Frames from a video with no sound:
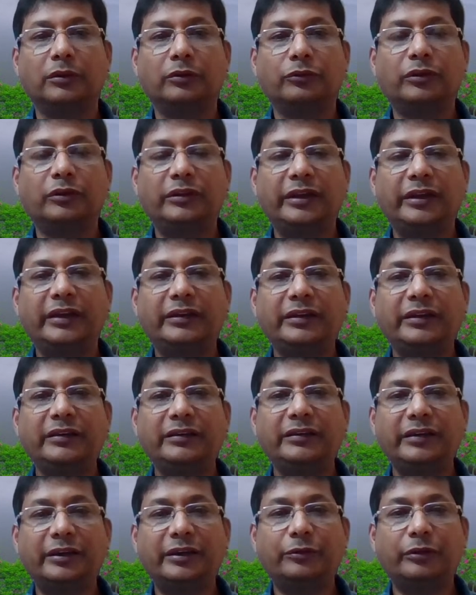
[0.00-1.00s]
So that is
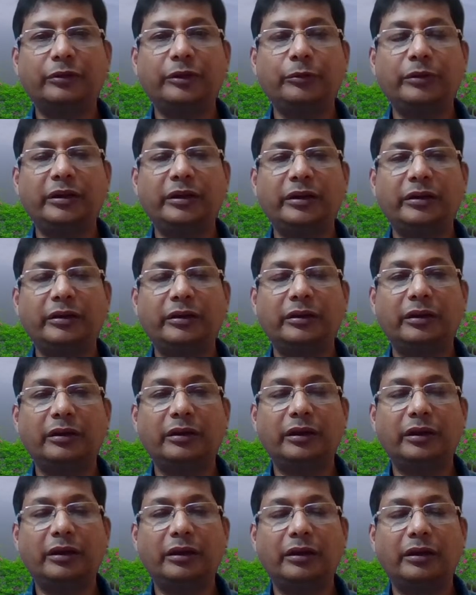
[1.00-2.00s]
actually we are
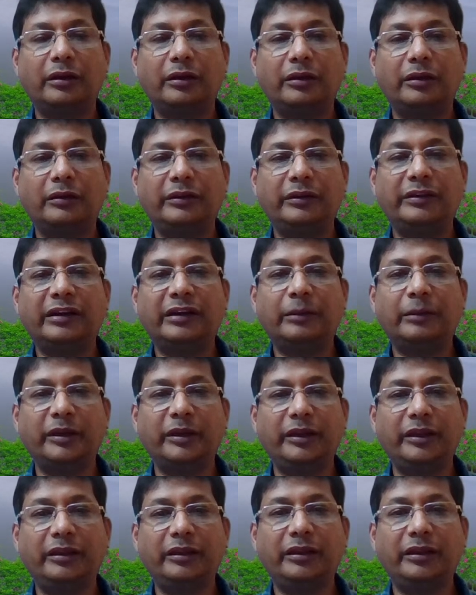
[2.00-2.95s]
determining